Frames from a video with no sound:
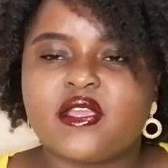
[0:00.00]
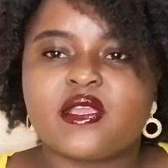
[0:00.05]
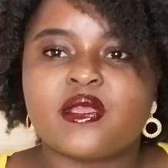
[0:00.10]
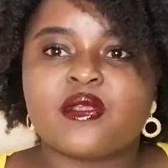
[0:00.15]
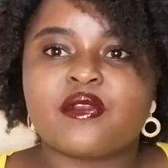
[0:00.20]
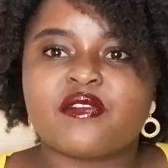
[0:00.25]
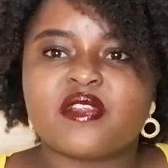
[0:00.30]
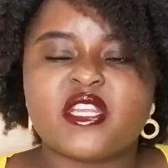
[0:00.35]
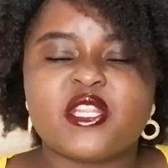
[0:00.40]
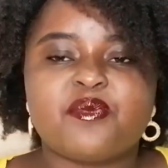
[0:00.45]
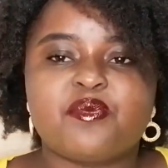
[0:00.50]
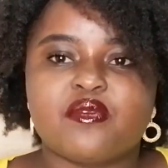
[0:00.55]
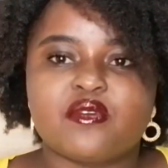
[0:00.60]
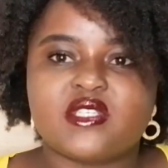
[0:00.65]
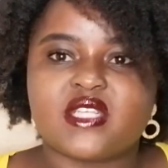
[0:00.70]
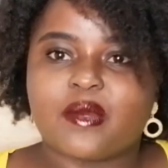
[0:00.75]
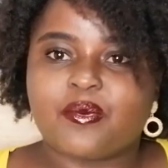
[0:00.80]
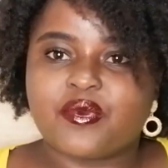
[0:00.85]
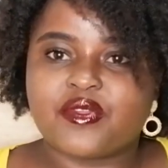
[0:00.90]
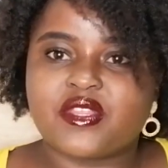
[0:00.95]
really put
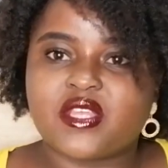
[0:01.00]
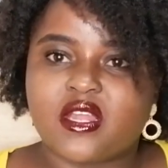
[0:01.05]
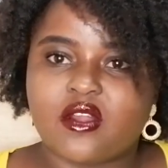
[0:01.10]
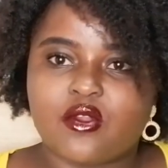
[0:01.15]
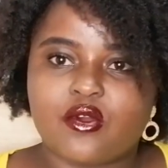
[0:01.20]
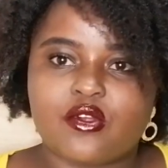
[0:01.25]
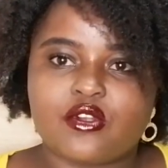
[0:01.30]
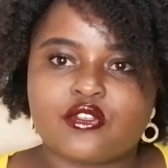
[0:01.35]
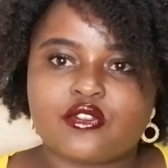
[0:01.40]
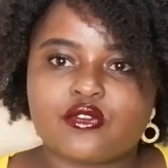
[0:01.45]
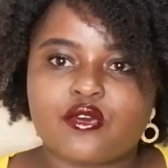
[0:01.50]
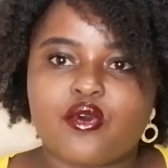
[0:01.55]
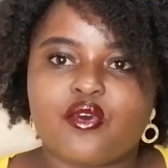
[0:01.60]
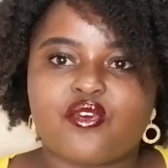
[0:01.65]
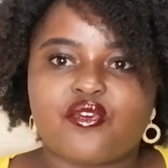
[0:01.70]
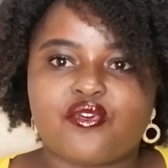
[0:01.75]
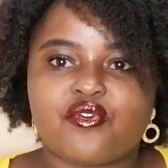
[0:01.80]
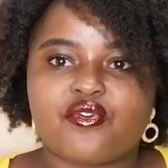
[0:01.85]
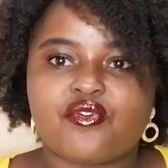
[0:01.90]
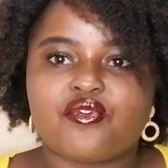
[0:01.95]
up with a lot
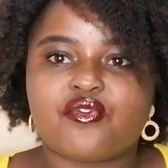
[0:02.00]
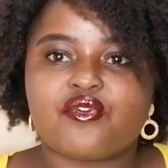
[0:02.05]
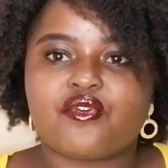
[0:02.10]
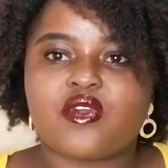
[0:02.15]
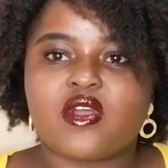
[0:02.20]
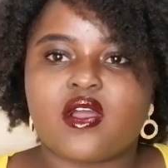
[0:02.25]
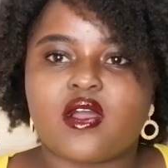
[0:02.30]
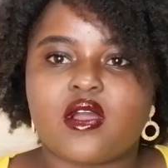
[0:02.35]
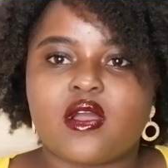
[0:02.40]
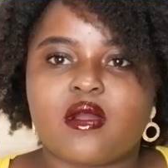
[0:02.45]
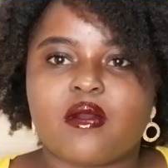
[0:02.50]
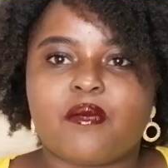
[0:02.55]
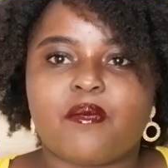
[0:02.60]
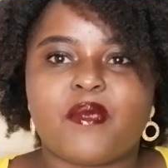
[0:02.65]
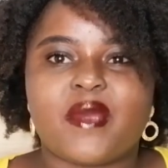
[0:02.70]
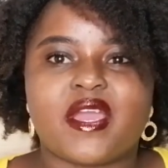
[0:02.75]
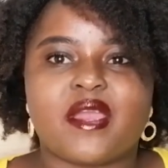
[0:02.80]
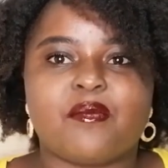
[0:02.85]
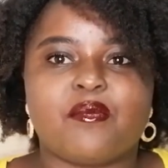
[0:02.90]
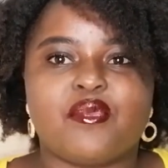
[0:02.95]
of
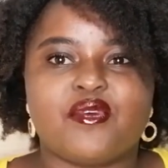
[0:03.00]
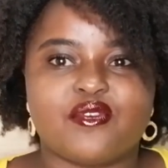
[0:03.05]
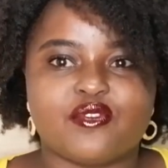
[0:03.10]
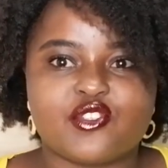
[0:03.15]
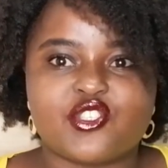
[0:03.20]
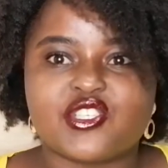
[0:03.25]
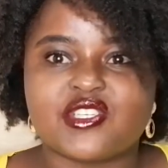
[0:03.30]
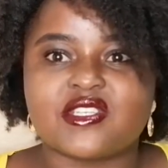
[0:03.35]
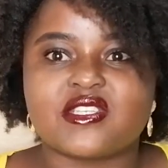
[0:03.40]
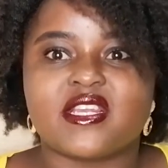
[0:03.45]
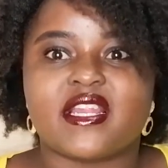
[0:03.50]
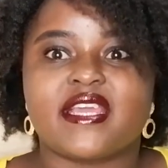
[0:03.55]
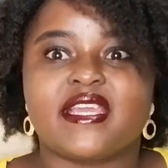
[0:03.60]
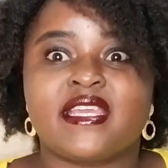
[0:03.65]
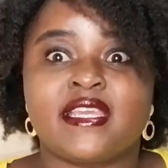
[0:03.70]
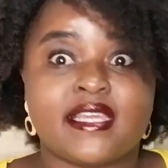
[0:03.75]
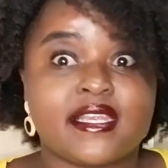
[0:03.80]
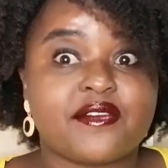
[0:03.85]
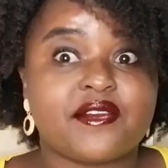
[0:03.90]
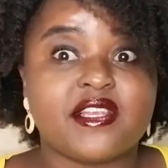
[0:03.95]
my bullshit. Like,
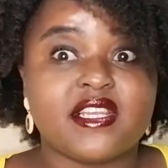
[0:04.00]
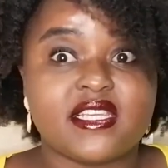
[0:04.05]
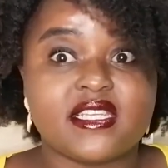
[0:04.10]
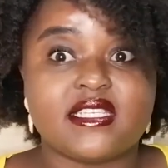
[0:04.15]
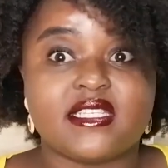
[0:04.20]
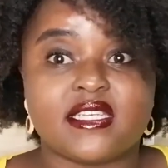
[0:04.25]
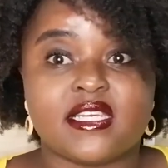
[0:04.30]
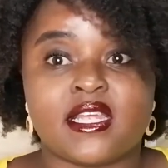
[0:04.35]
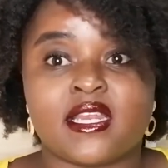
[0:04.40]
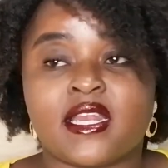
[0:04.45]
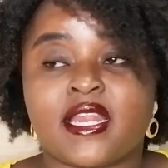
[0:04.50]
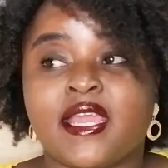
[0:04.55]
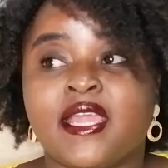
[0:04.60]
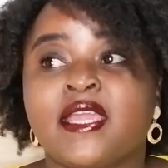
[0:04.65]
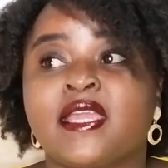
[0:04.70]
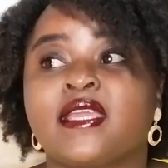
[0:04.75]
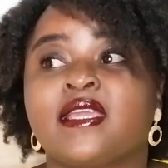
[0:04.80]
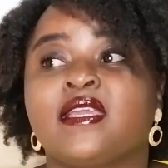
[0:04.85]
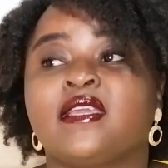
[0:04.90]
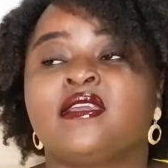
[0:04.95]
he really did. Like,
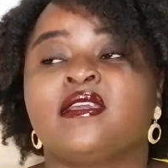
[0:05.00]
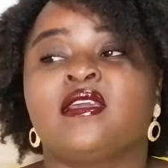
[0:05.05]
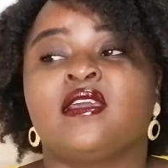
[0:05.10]
he